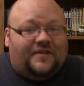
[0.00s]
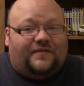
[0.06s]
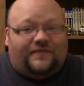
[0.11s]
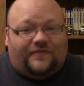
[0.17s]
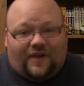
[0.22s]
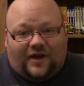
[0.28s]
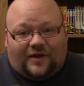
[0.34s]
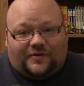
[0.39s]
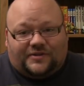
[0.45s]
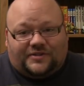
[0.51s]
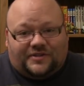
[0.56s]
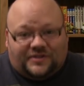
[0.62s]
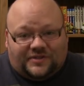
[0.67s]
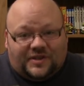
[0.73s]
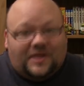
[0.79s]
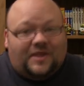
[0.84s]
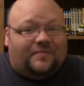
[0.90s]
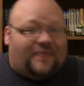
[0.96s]

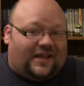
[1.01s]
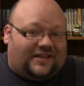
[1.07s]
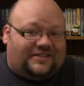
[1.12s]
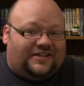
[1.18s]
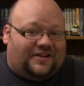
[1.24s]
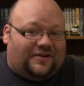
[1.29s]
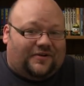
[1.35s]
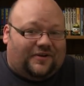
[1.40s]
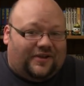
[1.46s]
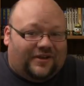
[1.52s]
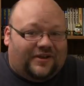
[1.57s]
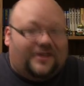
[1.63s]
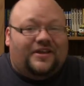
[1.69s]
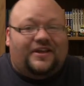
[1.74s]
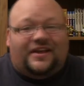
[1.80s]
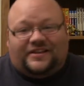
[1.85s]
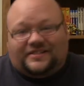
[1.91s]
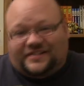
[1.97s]
viruses, bacteria,
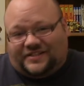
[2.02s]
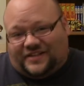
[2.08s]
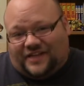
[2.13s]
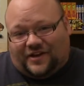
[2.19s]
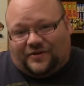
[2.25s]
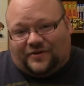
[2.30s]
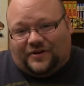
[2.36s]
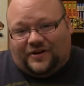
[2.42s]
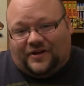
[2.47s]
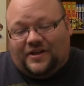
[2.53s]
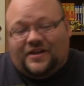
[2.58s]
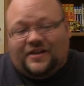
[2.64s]
etc.